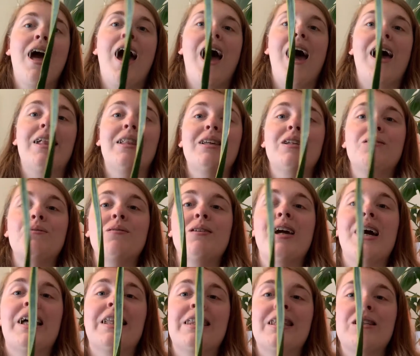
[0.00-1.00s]
at least we
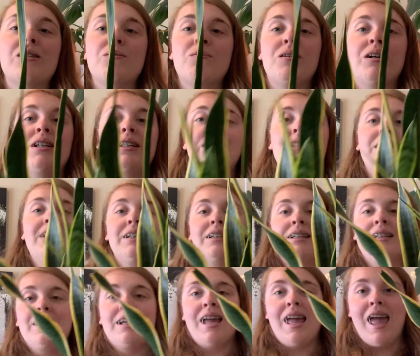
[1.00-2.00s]
got this one,
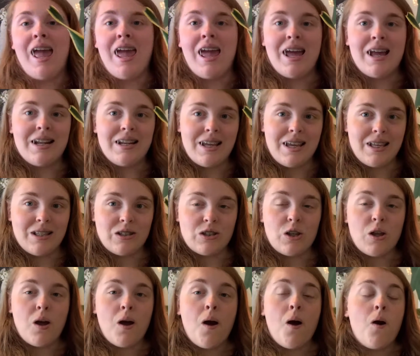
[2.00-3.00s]
and it's
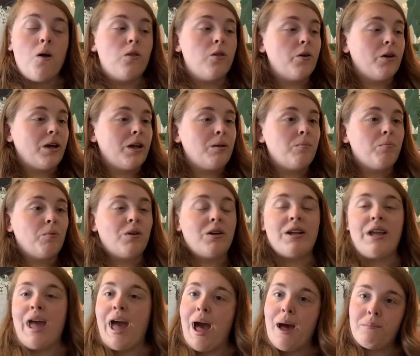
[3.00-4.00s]
looking
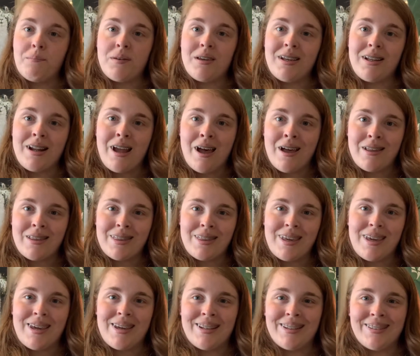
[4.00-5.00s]
pretty happy and
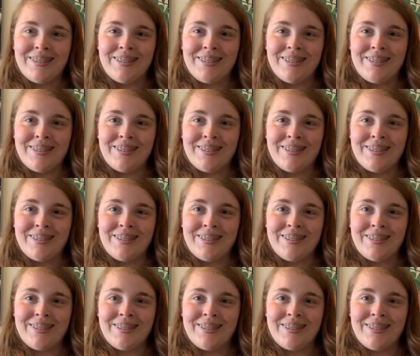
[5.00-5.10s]
healthy.